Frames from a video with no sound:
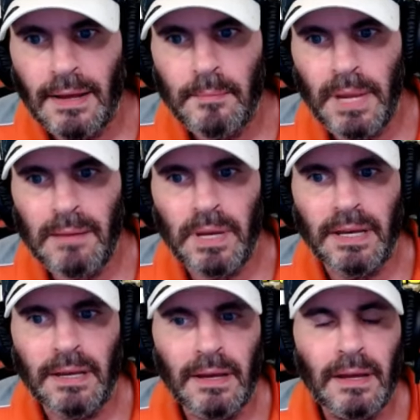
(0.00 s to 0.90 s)

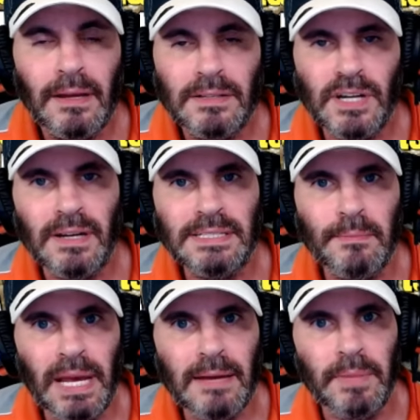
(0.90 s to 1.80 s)
Maybe, just
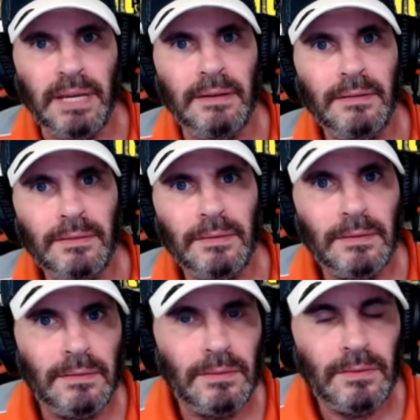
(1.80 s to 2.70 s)
maybe,
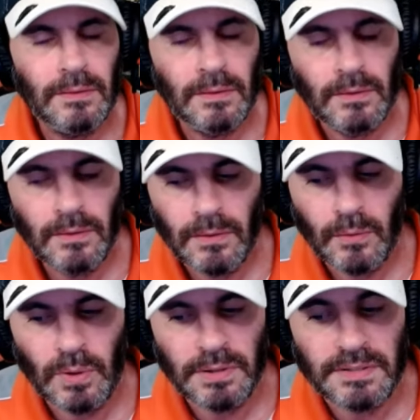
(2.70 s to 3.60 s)

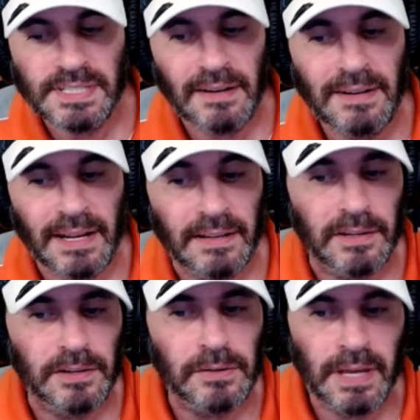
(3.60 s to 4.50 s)
we'll do Sunday in
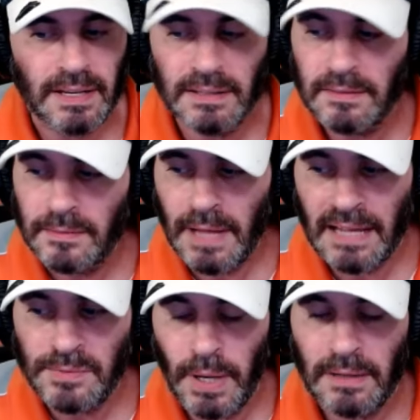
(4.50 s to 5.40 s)
the UK
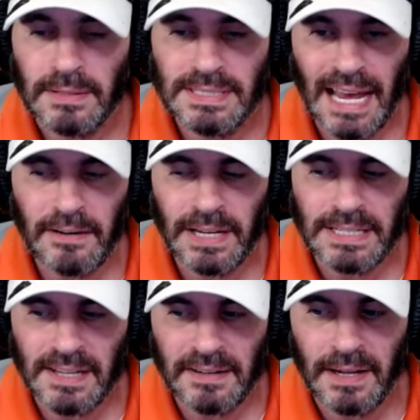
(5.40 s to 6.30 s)
as well. Saturday,
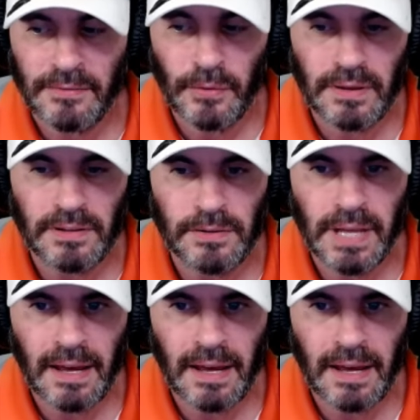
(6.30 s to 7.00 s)
Sunday for the UK.